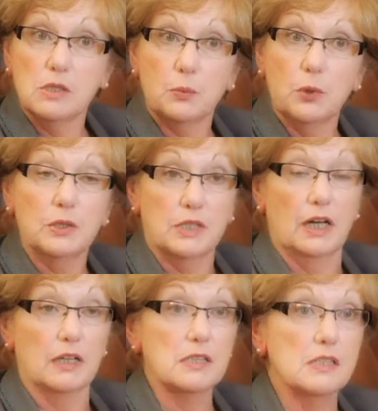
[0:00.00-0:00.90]
the
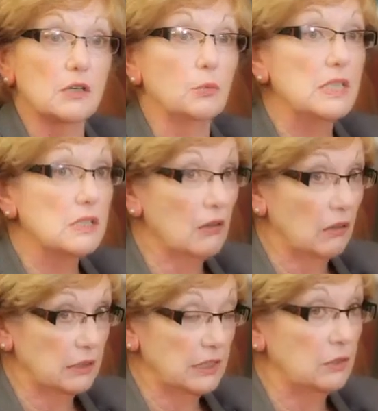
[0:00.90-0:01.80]
products. So we
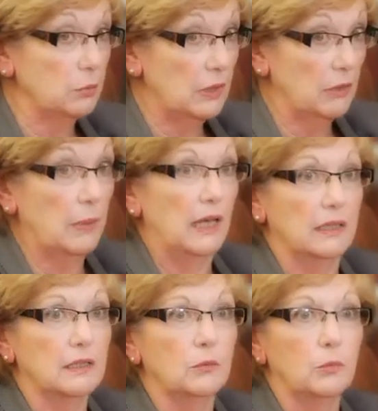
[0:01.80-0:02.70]
started with
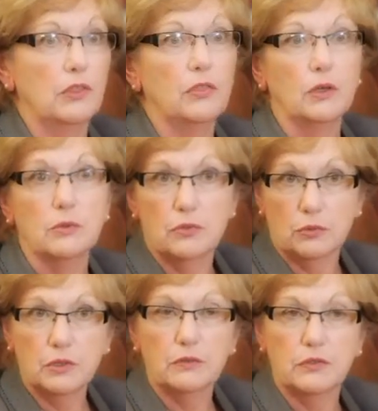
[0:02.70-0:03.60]
Pelican with those
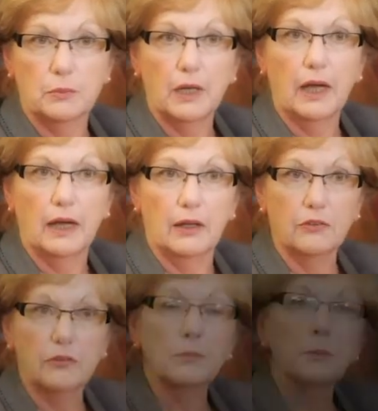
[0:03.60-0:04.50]
sort of
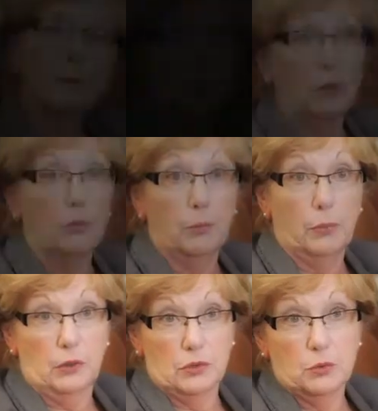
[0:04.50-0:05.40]
suppliers. We were
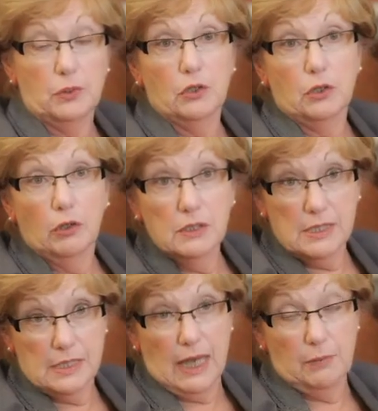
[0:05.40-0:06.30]
approached with the
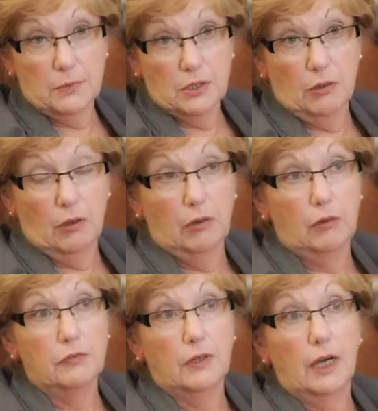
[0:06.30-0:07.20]
concept
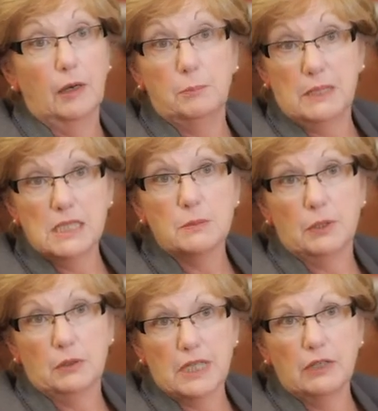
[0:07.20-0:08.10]
of
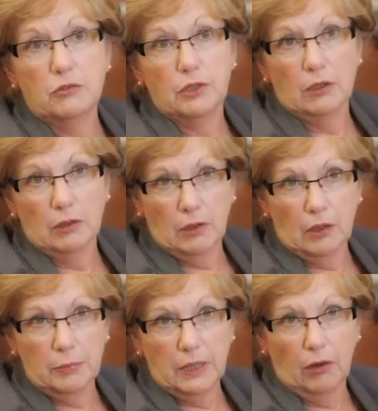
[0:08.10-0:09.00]
bespoke tendering on
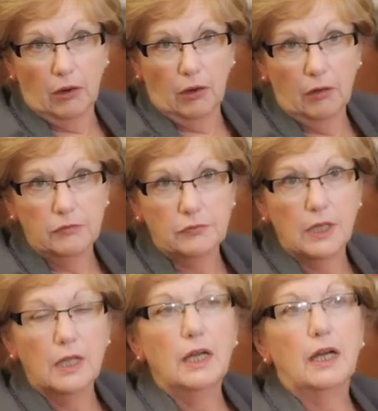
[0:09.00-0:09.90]
our behalf,
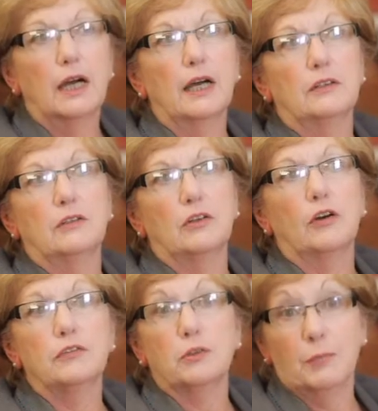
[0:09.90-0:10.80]
and
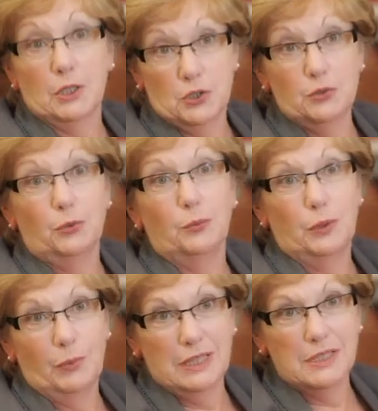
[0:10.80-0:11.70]
after much thought we
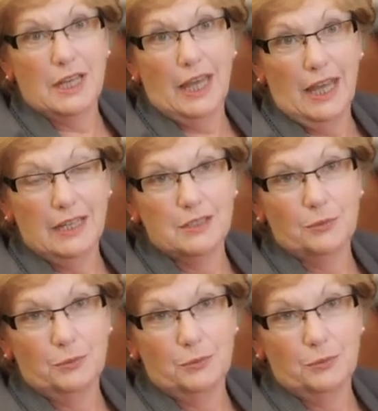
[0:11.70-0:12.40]
went ahead